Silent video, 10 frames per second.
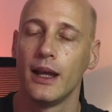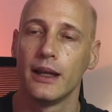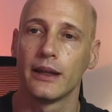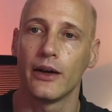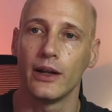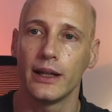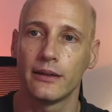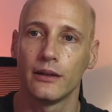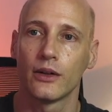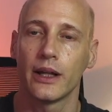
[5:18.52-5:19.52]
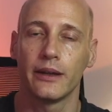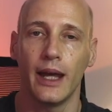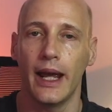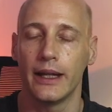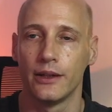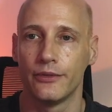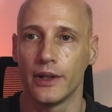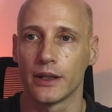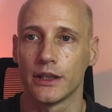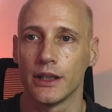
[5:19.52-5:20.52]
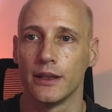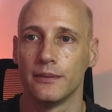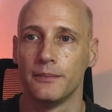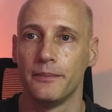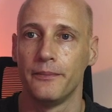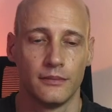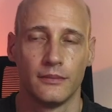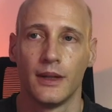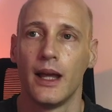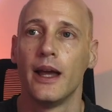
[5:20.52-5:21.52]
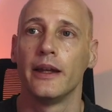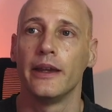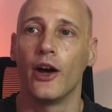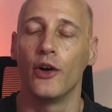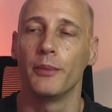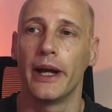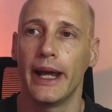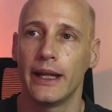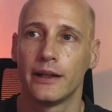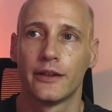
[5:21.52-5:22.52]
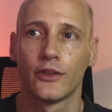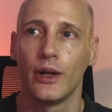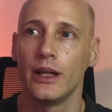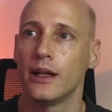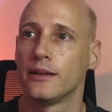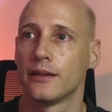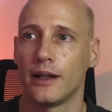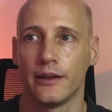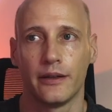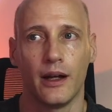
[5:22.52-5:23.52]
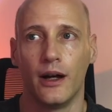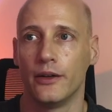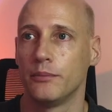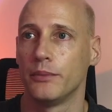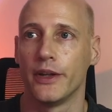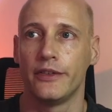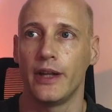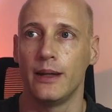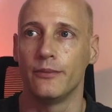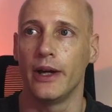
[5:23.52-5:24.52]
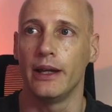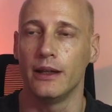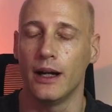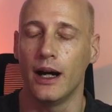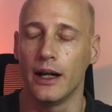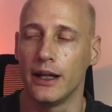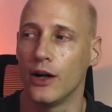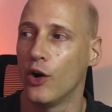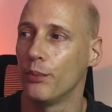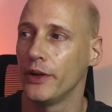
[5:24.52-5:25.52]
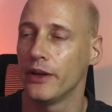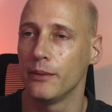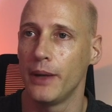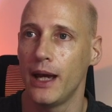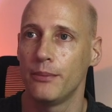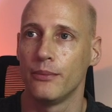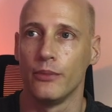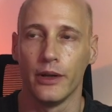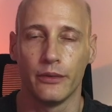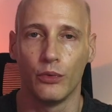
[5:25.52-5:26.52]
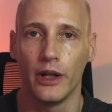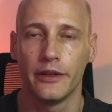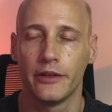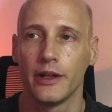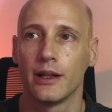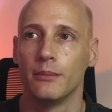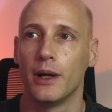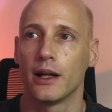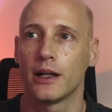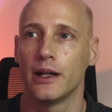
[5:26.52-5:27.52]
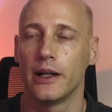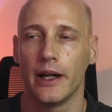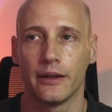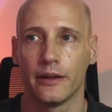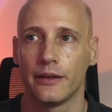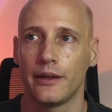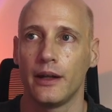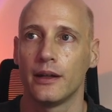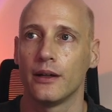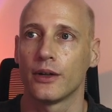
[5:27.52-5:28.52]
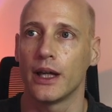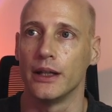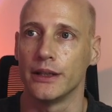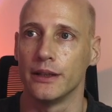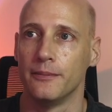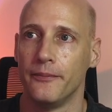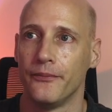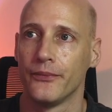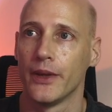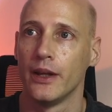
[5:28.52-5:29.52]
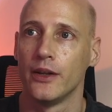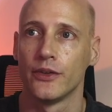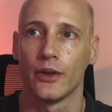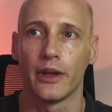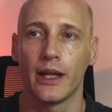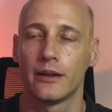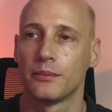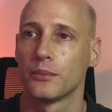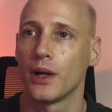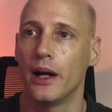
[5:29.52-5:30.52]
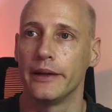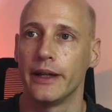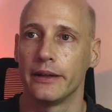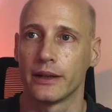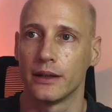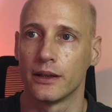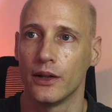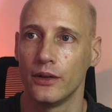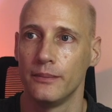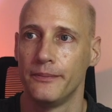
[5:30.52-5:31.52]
Now let's look at the edit function. Now on my edit screen, it starts out the same way. I open the map with one single marker at the center location. So that's identical code.